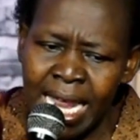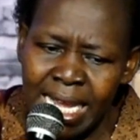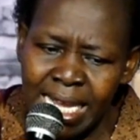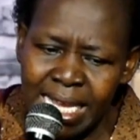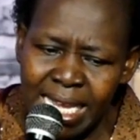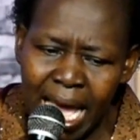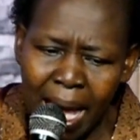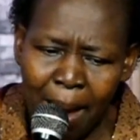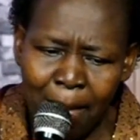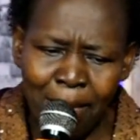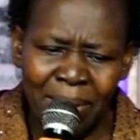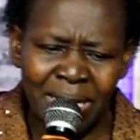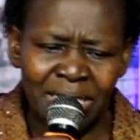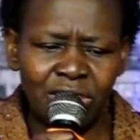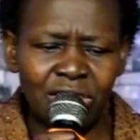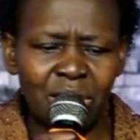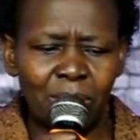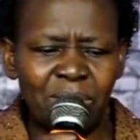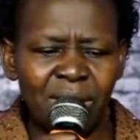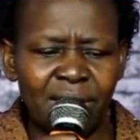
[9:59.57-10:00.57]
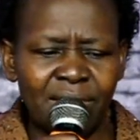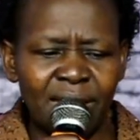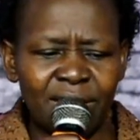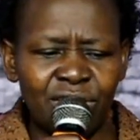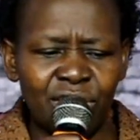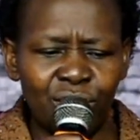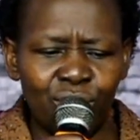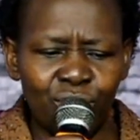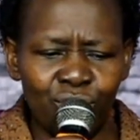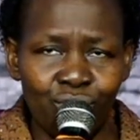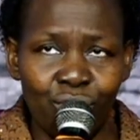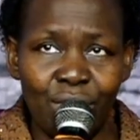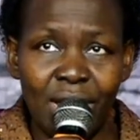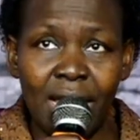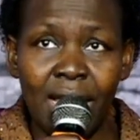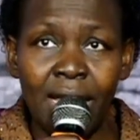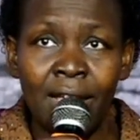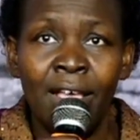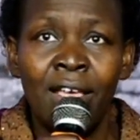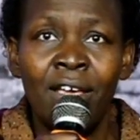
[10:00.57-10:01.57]
Numbers chapter
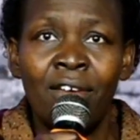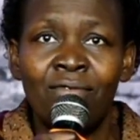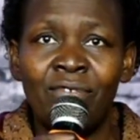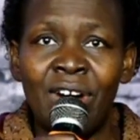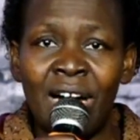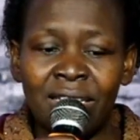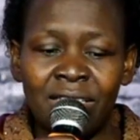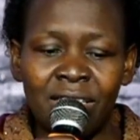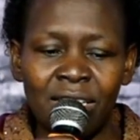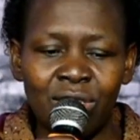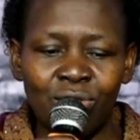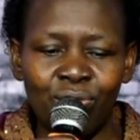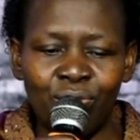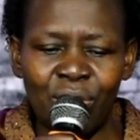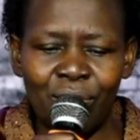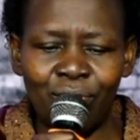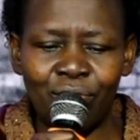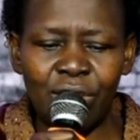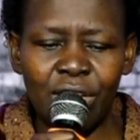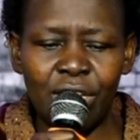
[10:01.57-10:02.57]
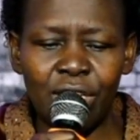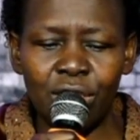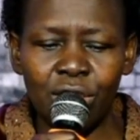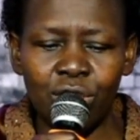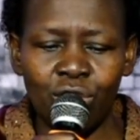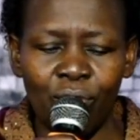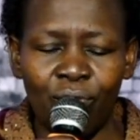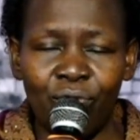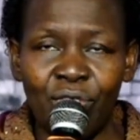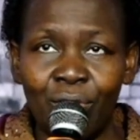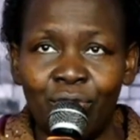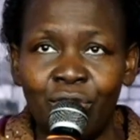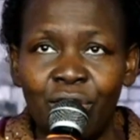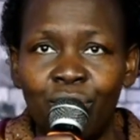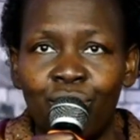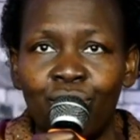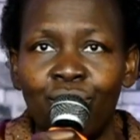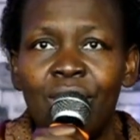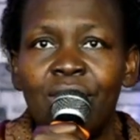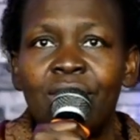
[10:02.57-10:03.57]
33, verses 50 to
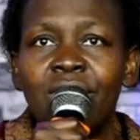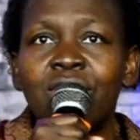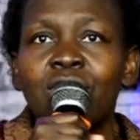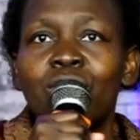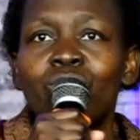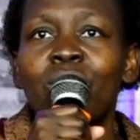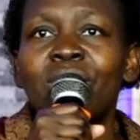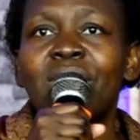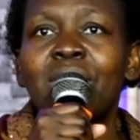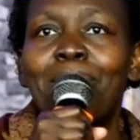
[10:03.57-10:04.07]
53. This is what the